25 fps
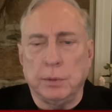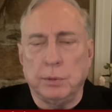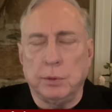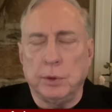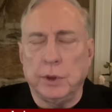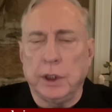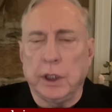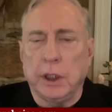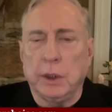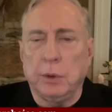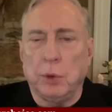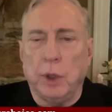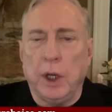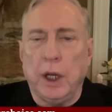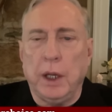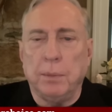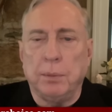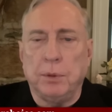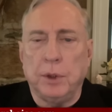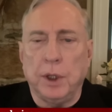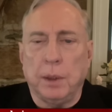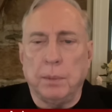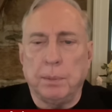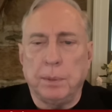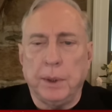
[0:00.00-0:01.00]
It really
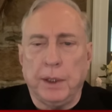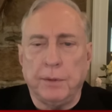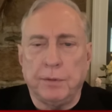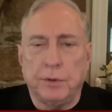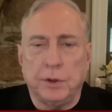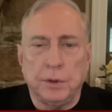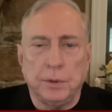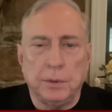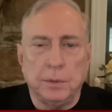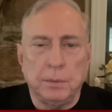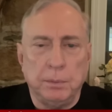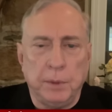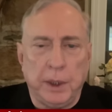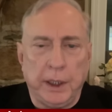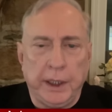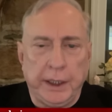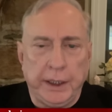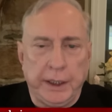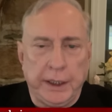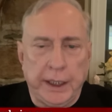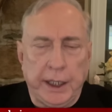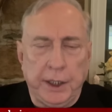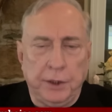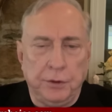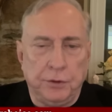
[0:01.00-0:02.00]
ramped up after
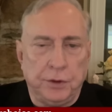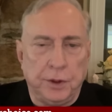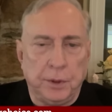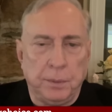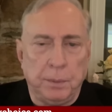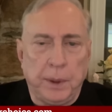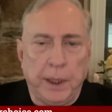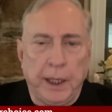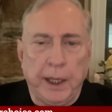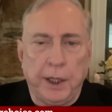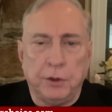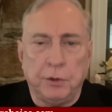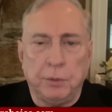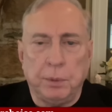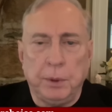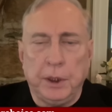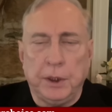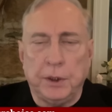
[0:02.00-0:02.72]
many days had passed,